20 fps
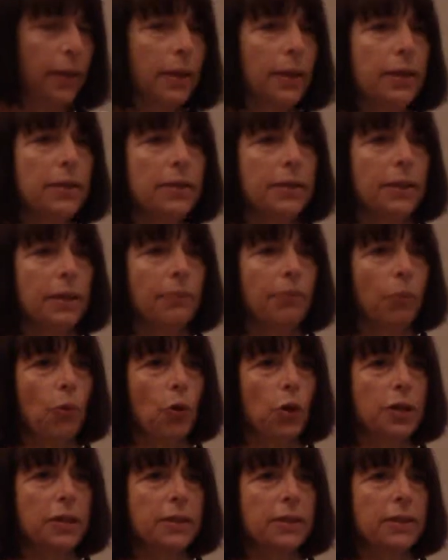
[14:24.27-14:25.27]
is the
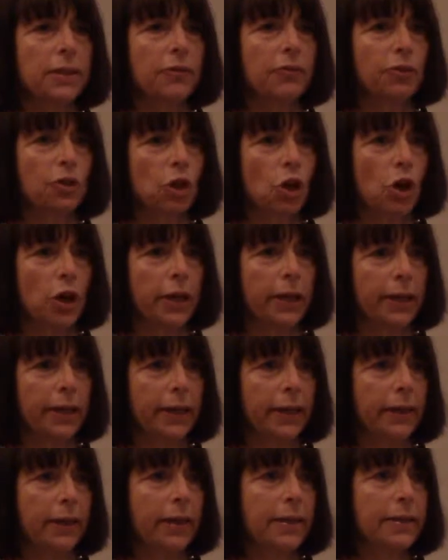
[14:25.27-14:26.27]
importance of
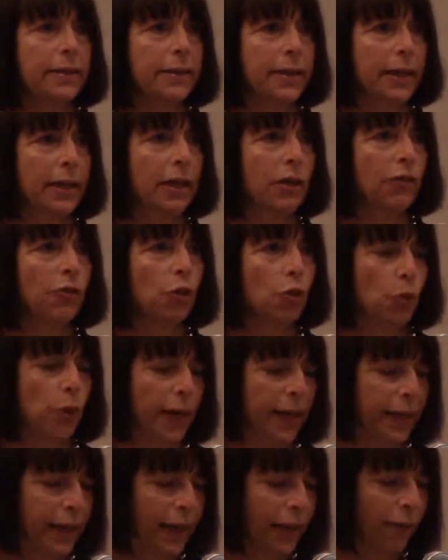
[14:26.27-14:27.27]
targeting a set of
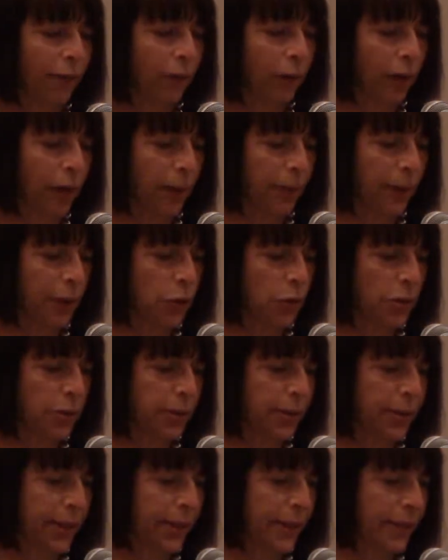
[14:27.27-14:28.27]
grade-level Common Core
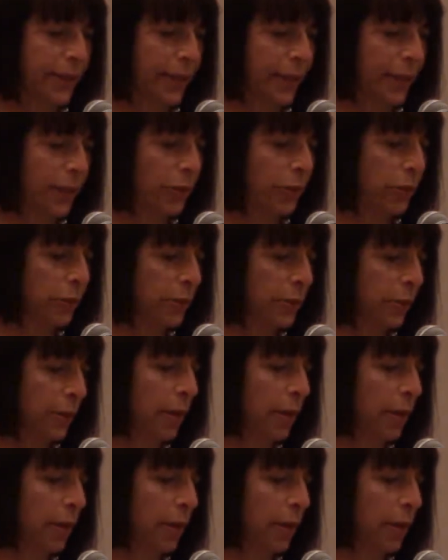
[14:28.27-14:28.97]
state standards